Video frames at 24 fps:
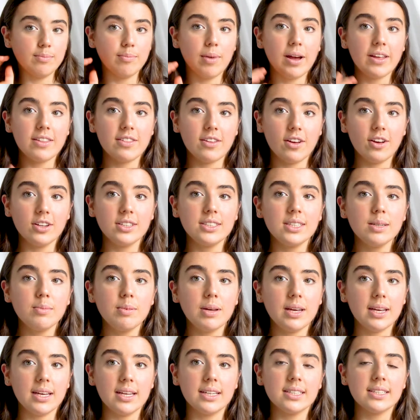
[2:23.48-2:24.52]
My third tip
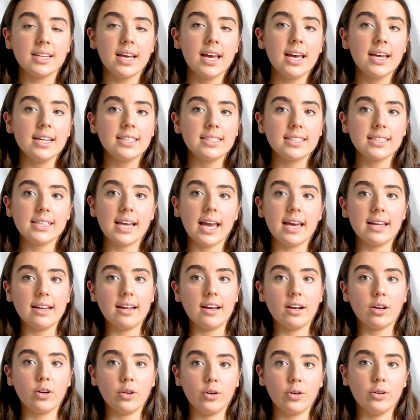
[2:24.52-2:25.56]
is to get
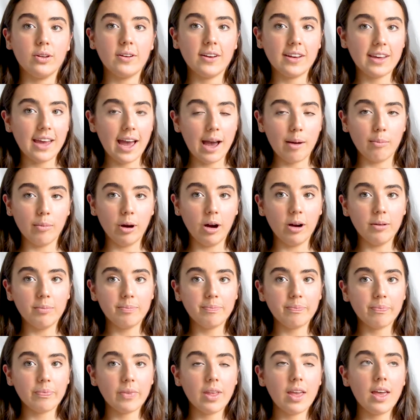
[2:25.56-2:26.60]
a good camera.
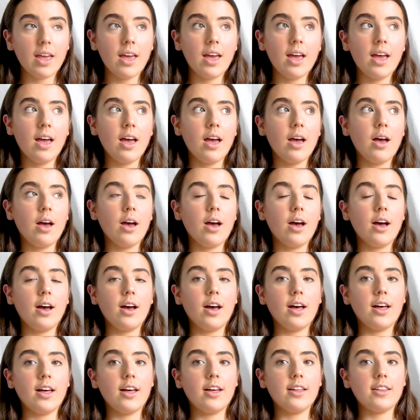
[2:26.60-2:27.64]

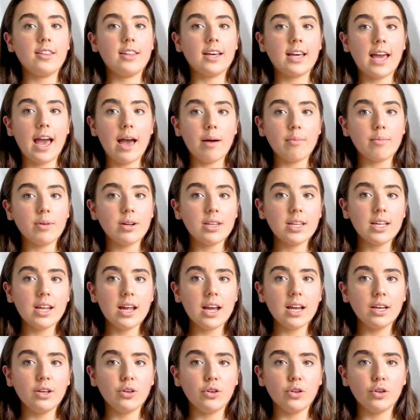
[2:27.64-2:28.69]
The camera that
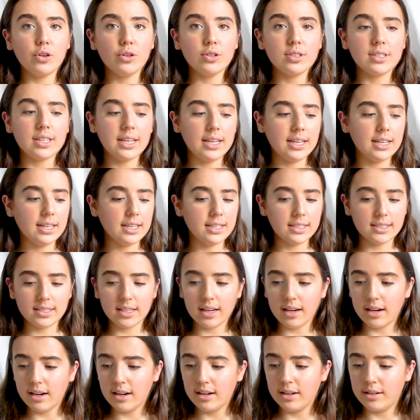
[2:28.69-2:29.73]
I use is
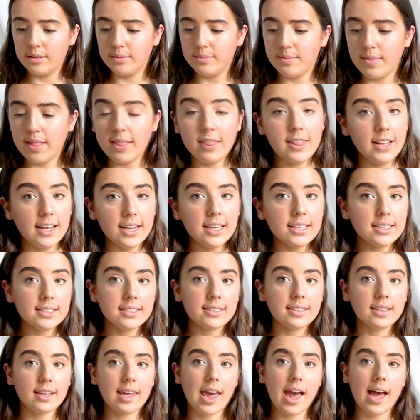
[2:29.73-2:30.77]

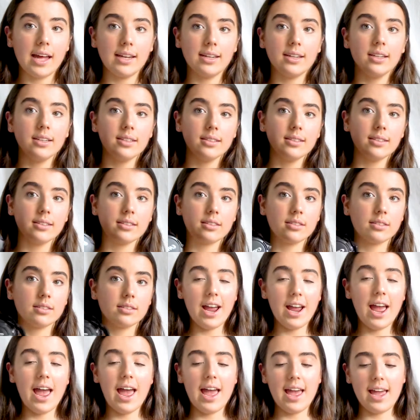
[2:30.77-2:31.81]
this Canon,
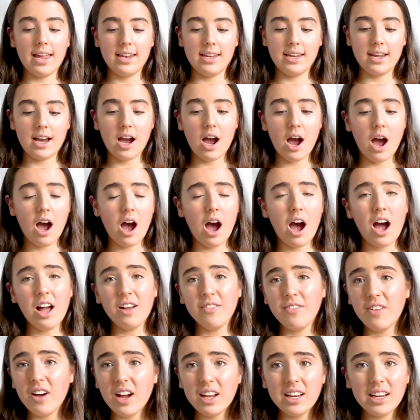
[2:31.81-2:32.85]
and I
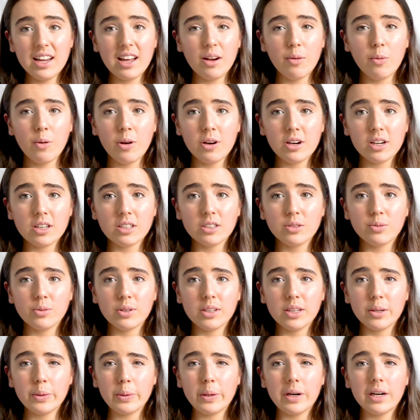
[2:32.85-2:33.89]
find it works
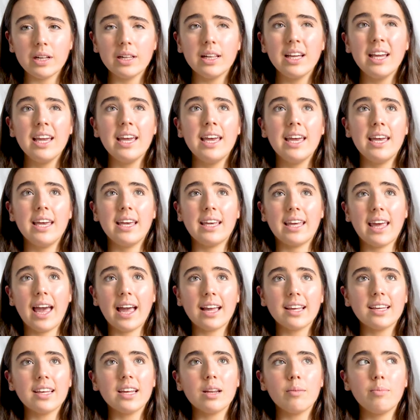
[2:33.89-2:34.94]
really well.
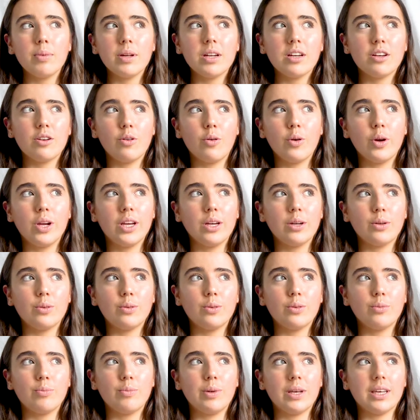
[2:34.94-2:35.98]
Can get a bit
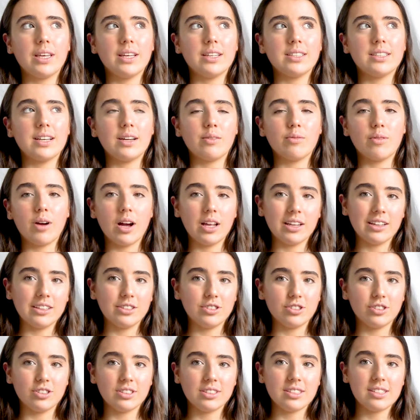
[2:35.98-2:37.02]
annoying because I'd rather
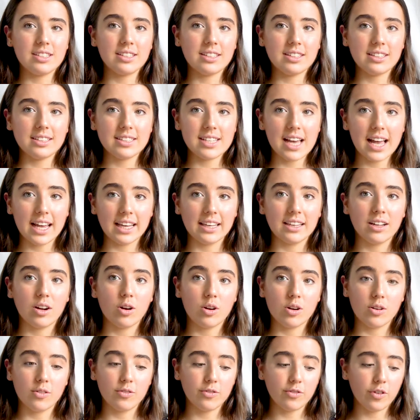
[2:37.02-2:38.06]
just take it
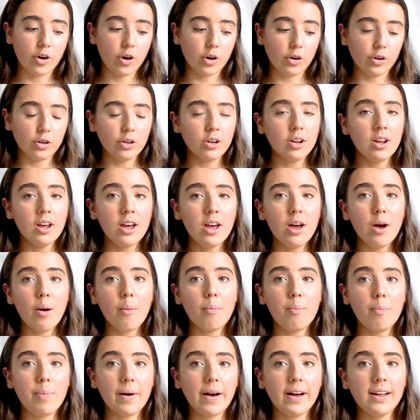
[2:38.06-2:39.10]
on a phone,
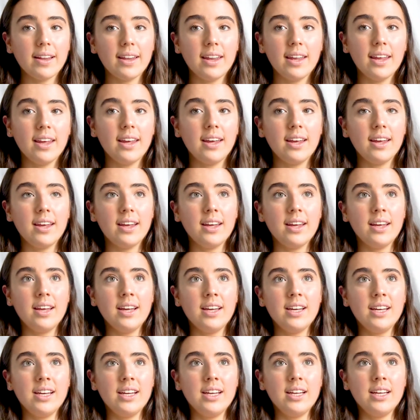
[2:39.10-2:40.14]
but
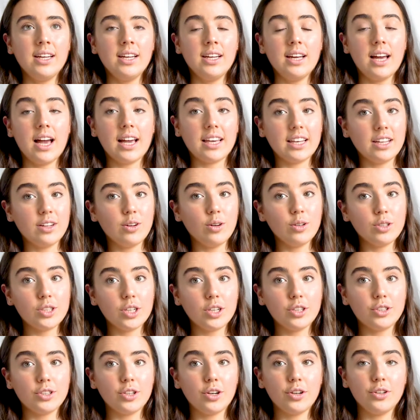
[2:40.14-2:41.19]
I can
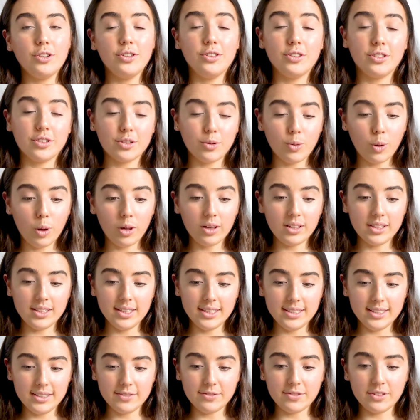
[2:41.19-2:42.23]
also show you the
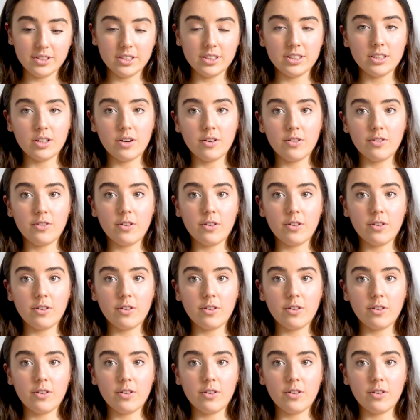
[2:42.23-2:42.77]
quality difference